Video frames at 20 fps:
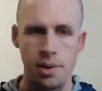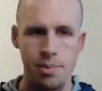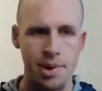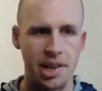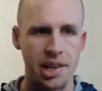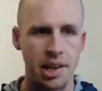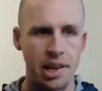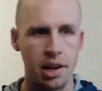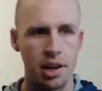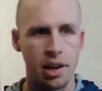
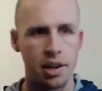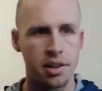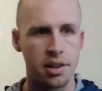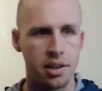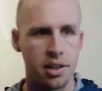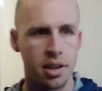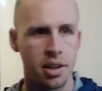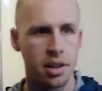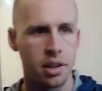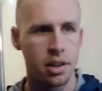
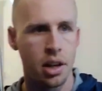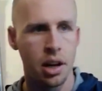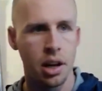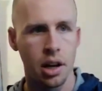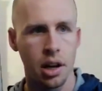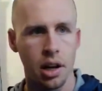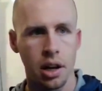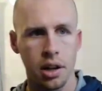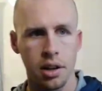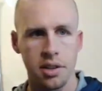McGinnis
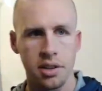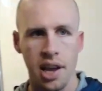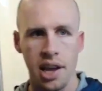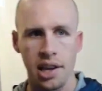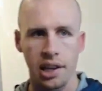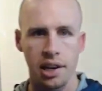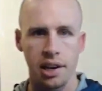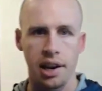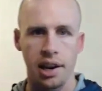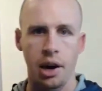
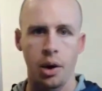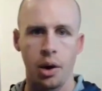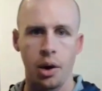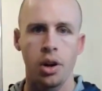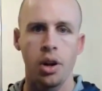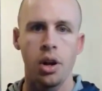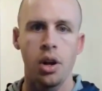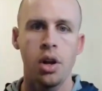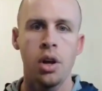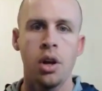taking down
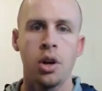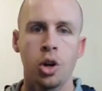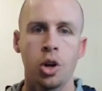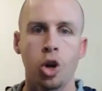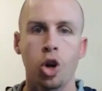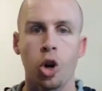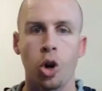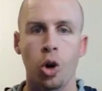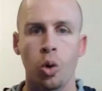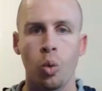
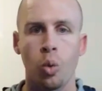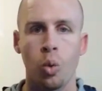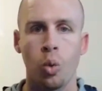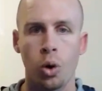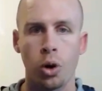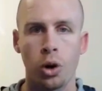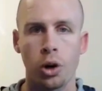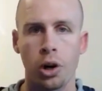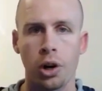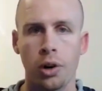Kurt
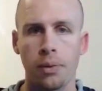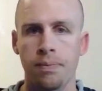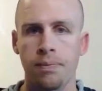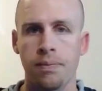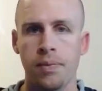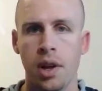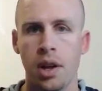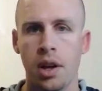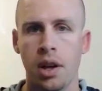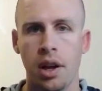Warner
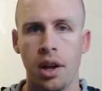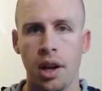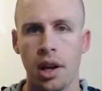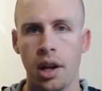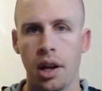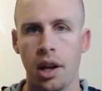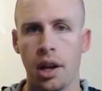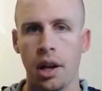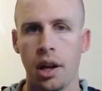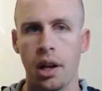
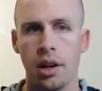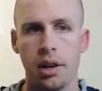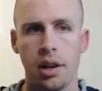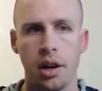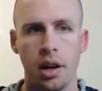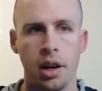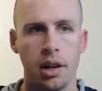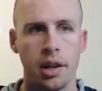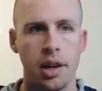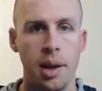
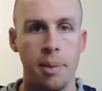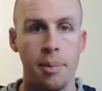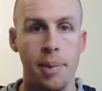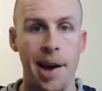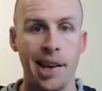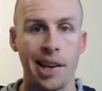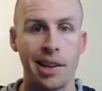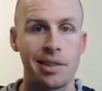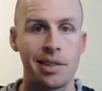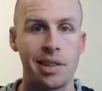and came
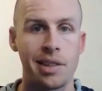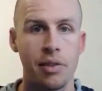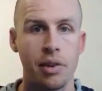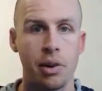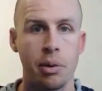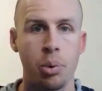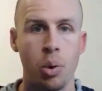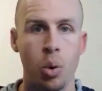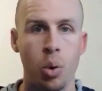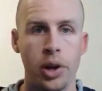back a
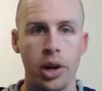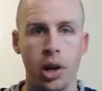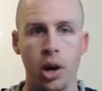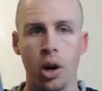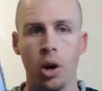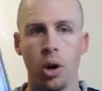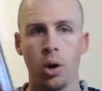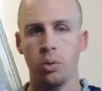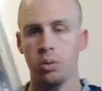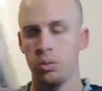
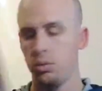7.0.